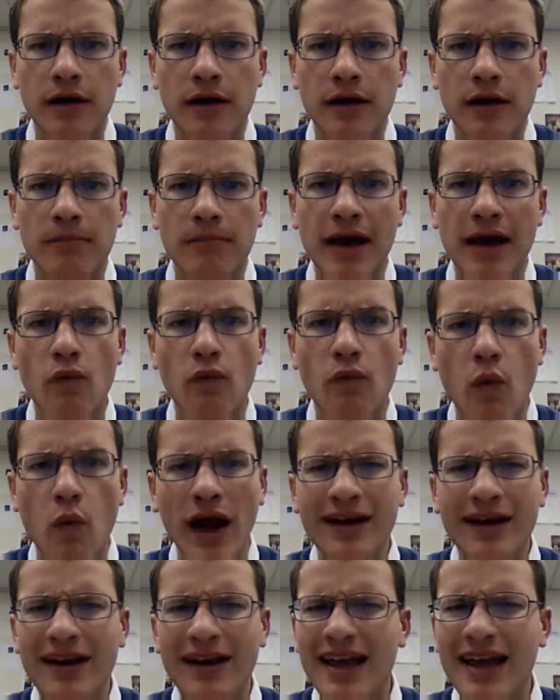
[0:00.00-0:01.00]
made
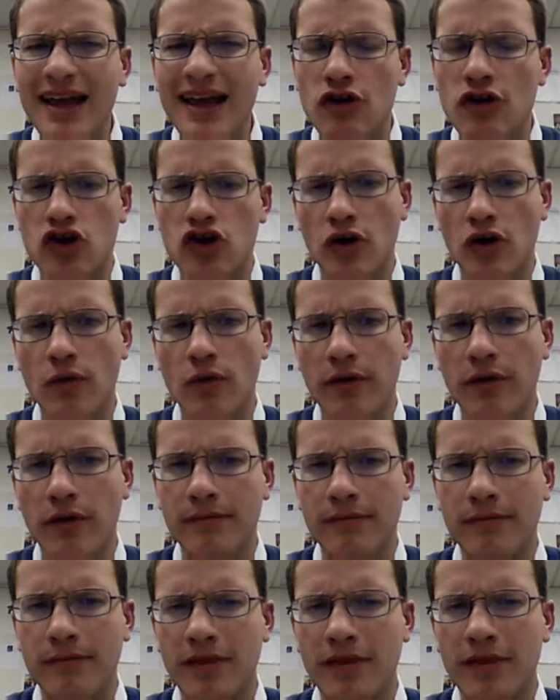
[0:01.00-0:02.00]
one issue,
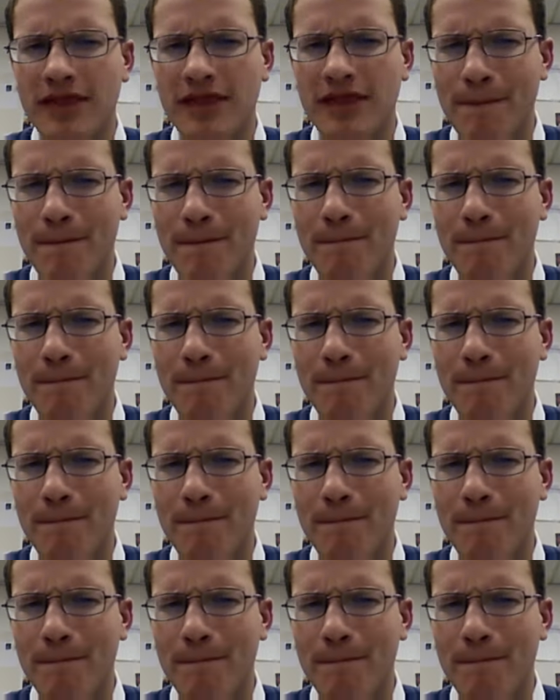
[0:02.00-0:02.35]
the